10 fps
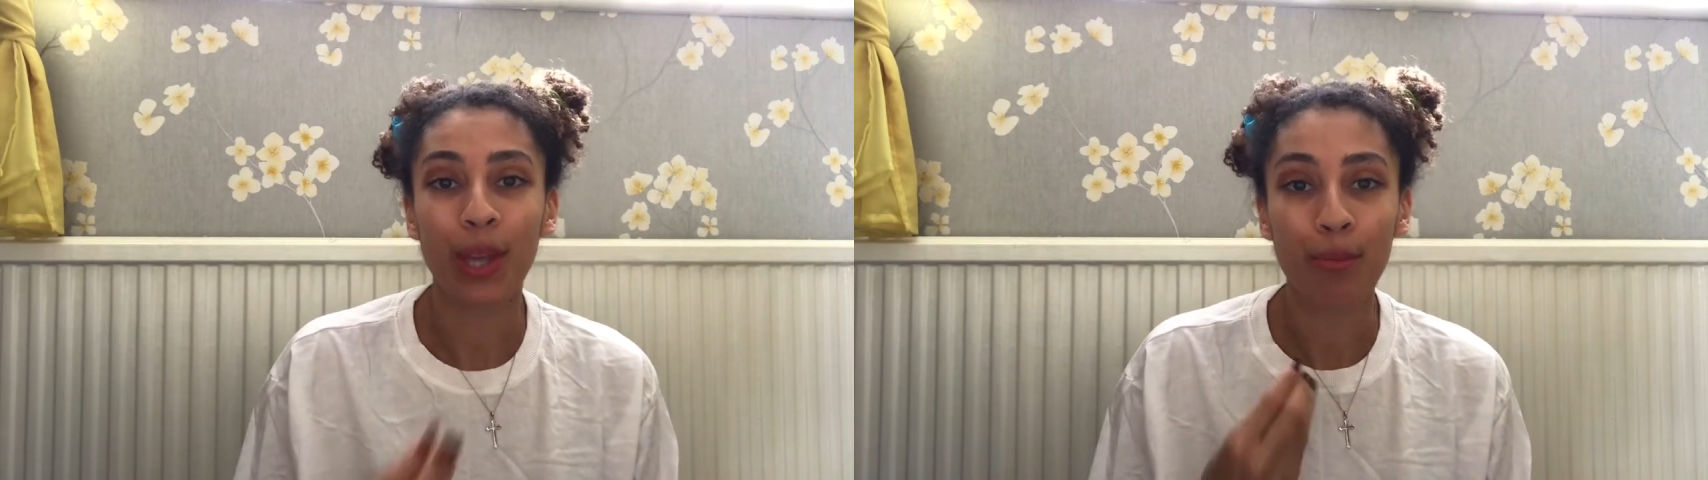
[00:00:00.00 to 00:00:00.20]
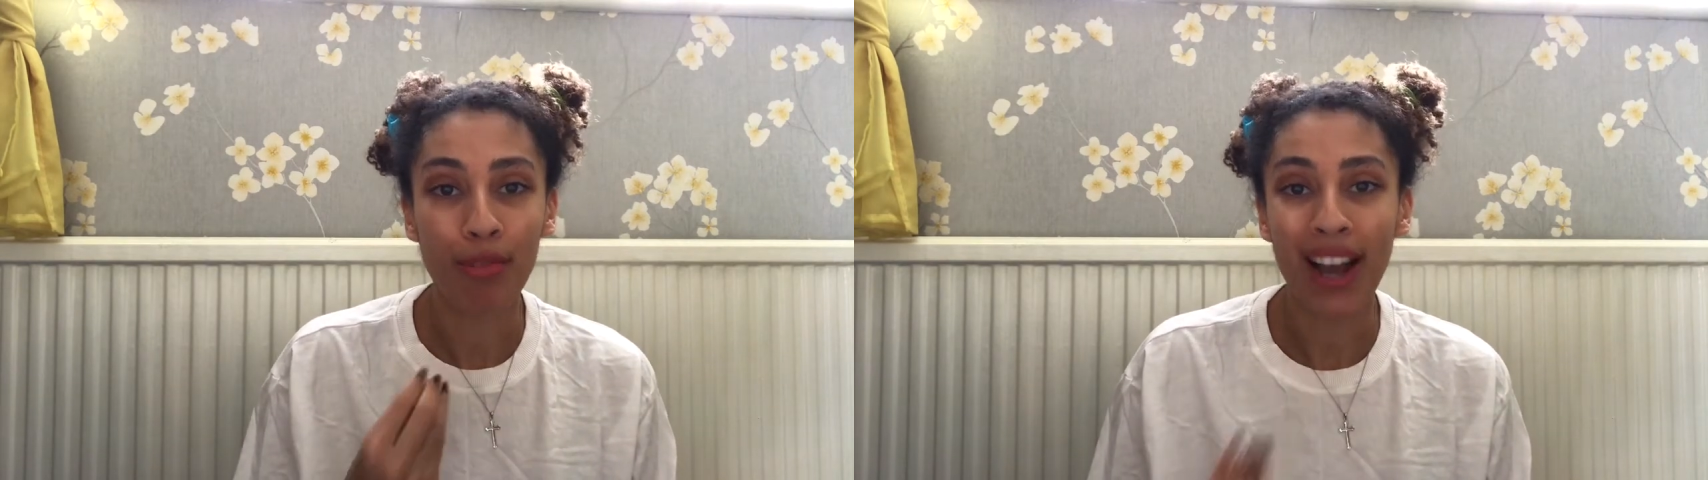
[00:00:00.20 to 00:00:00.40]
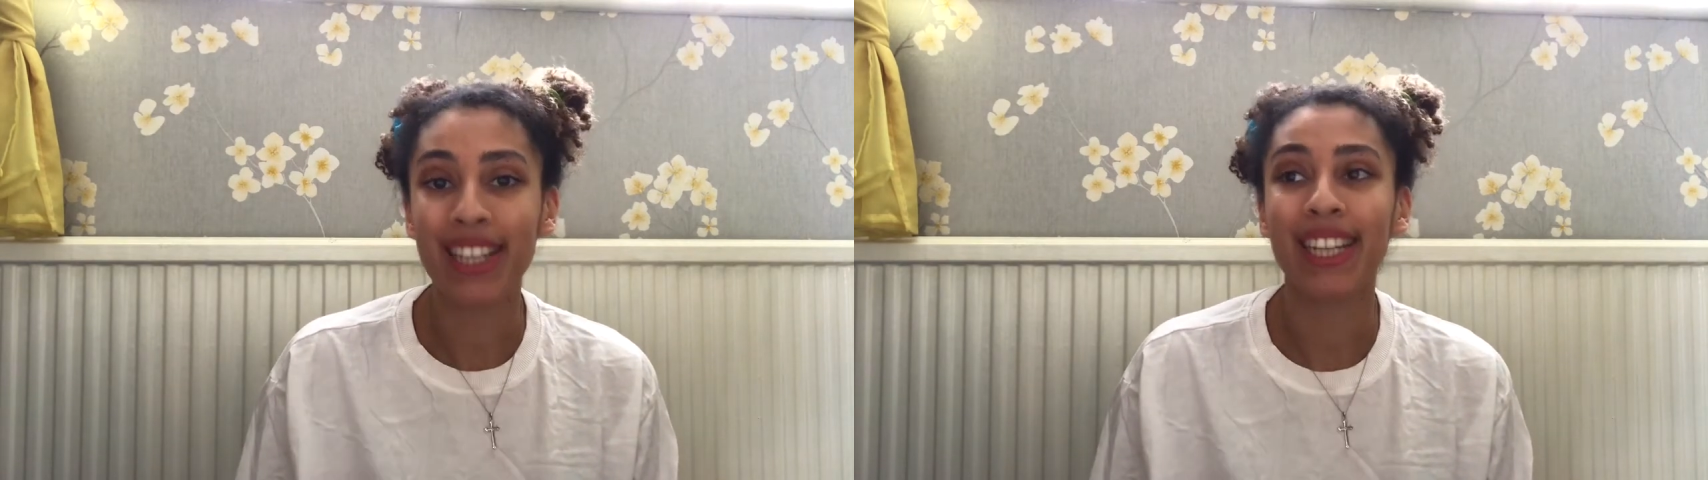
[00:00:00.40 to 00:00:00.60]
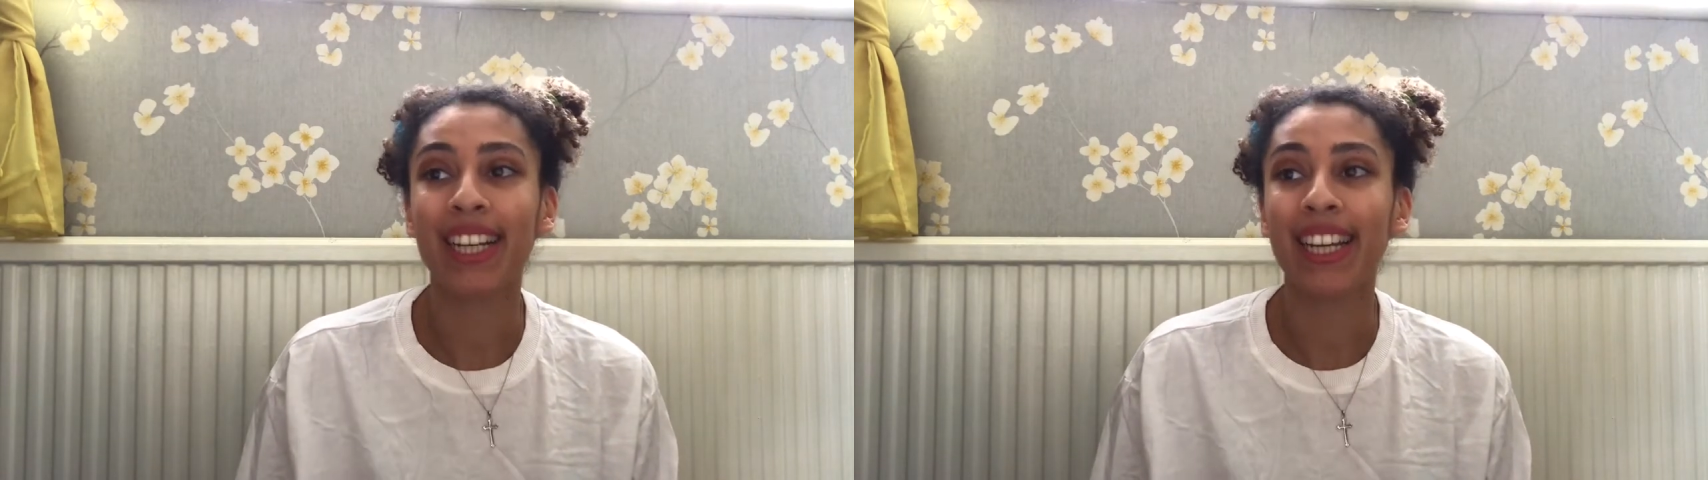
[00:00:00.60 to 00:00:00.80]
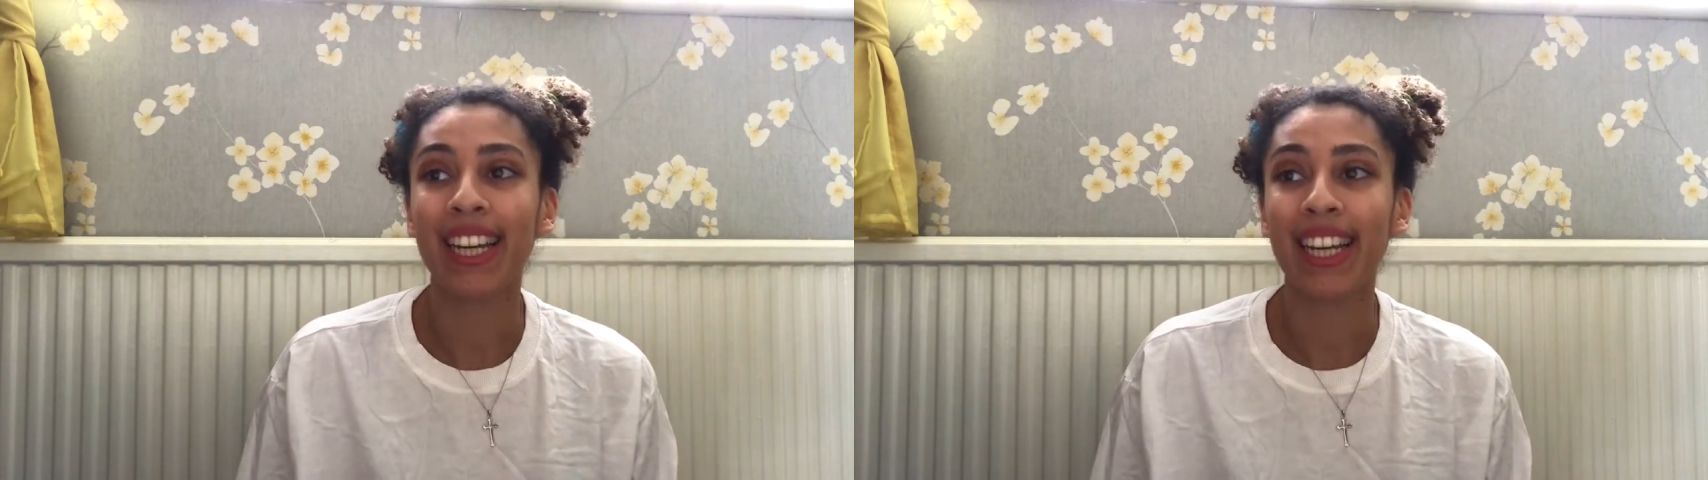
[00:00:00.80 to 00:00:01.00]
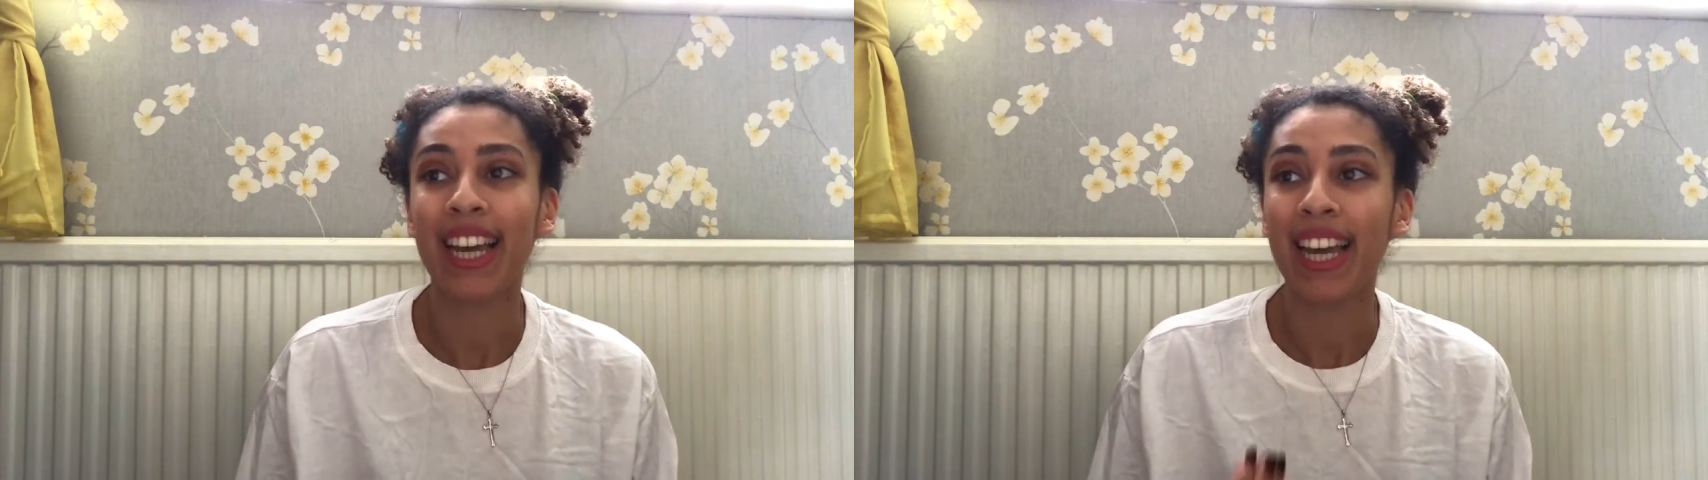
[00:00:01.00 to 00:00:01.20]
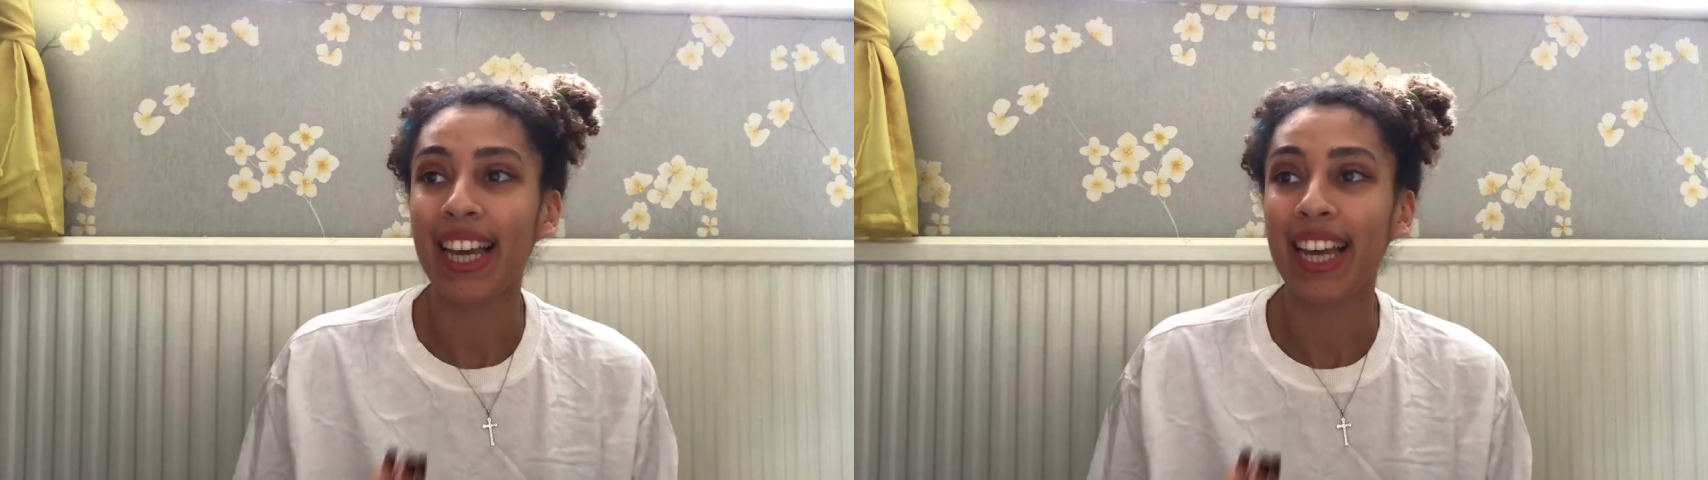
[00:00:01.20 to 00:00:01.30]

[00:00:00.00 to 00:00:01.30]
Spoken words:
that practically